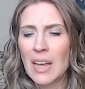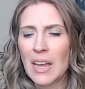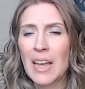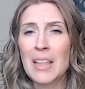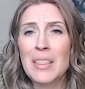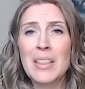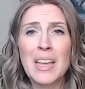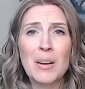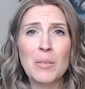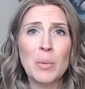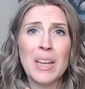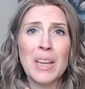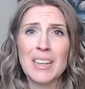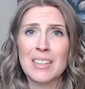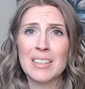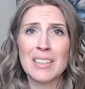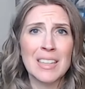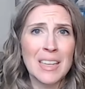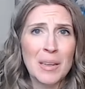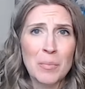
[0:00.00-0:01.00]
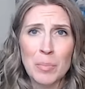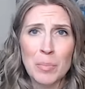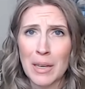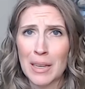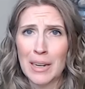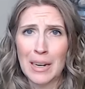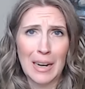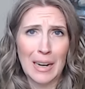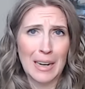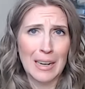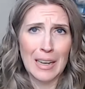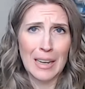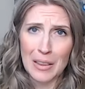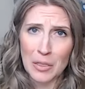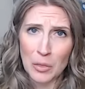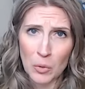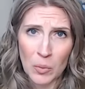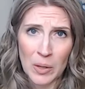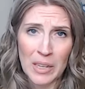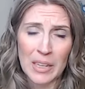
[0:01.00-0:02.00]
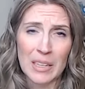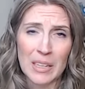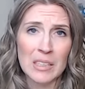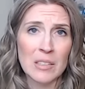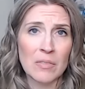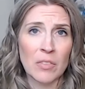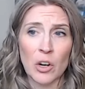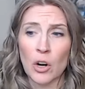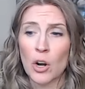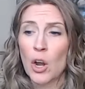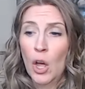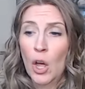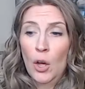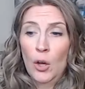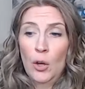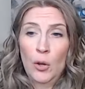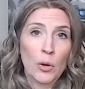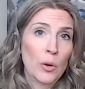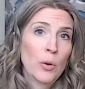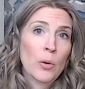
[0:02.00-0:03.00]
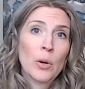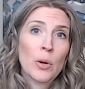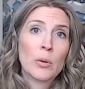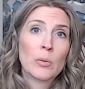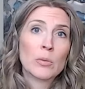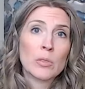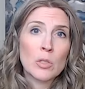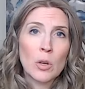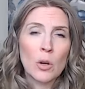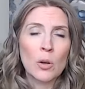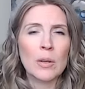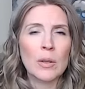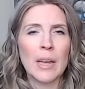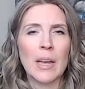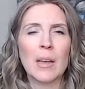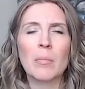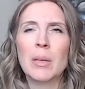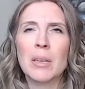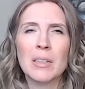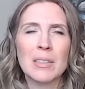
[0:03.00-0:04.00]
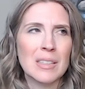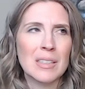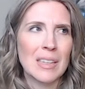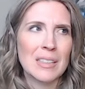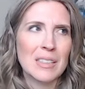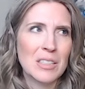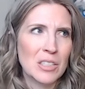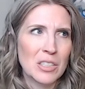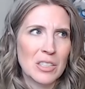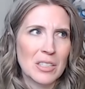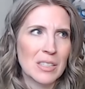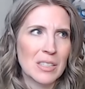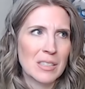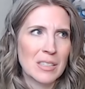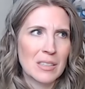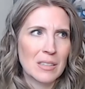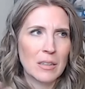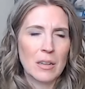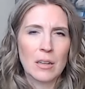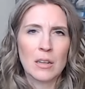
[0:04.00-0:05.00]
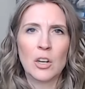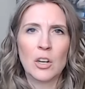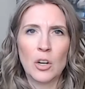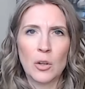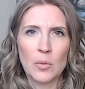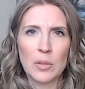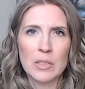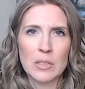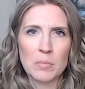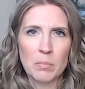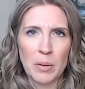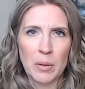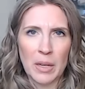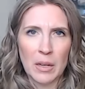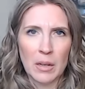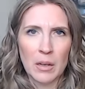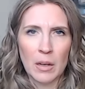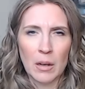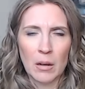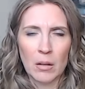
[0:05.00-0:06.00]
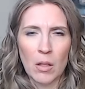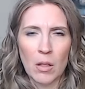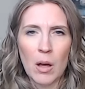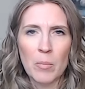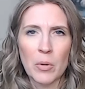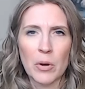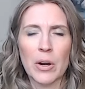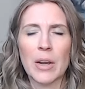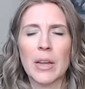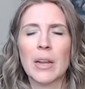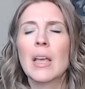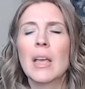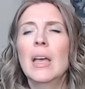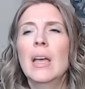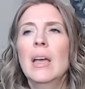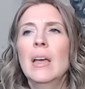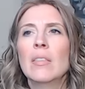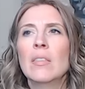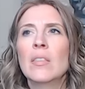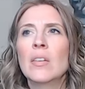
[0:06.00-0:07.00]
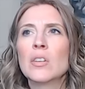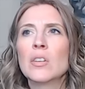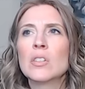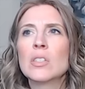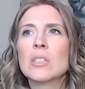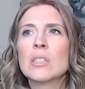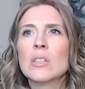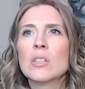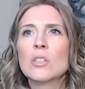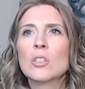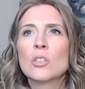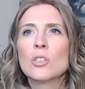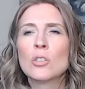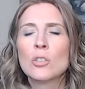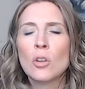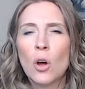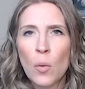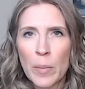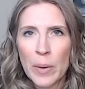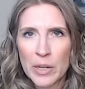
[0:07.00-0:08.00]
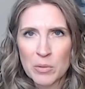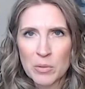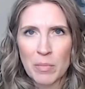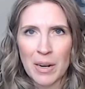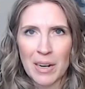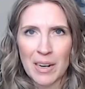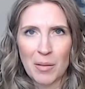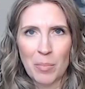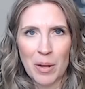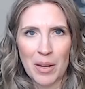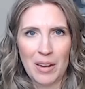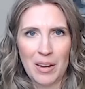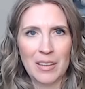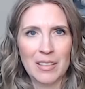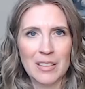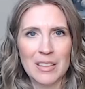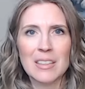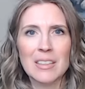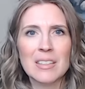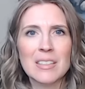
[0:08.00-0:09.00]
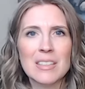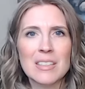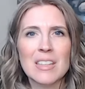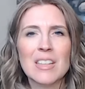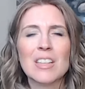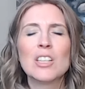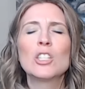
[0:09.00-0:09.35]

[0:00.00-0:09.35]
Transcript: And then we can keep getting in the weeds for who owns Colgate because that's just, you know, this big conglomerate. There's so much money behind this.